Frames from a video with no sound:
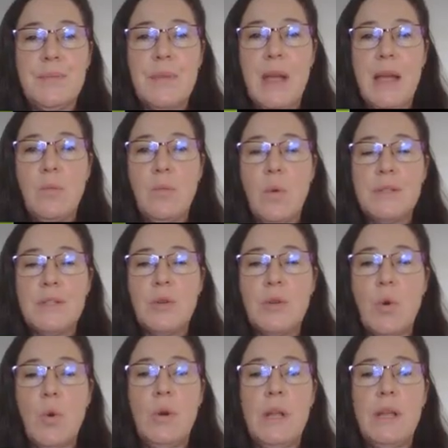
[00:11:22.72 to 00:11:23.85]
calling,
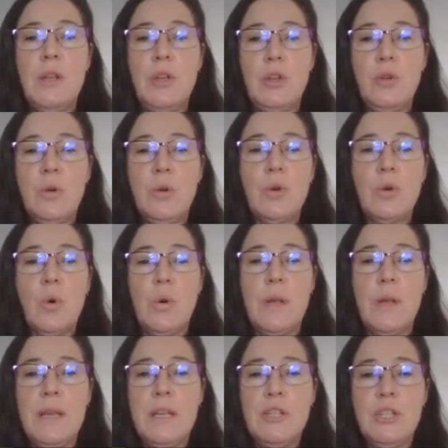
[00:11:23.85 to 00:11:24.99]
you were calling, he, she,
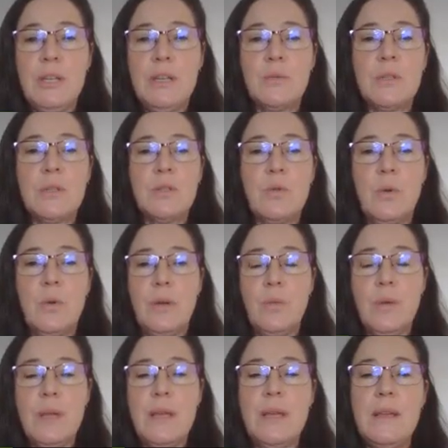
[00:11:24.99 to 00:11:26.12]
it was calling, we,
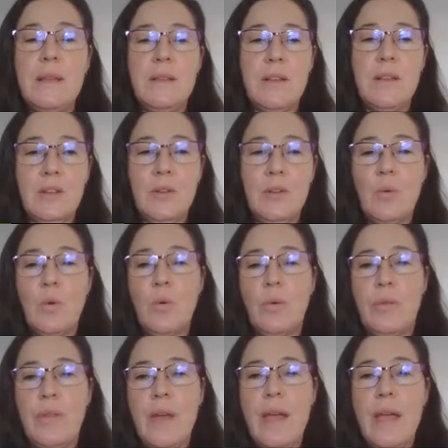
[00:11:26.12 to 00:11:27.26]
you, all,
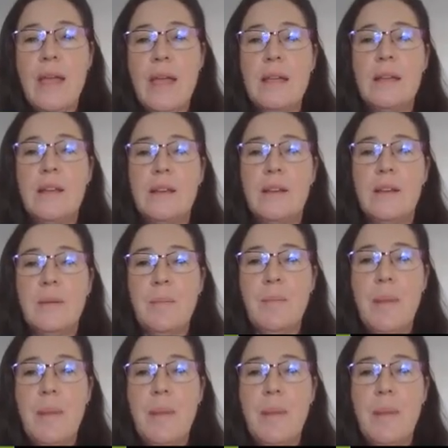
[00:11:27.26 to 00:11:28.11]
they, ba,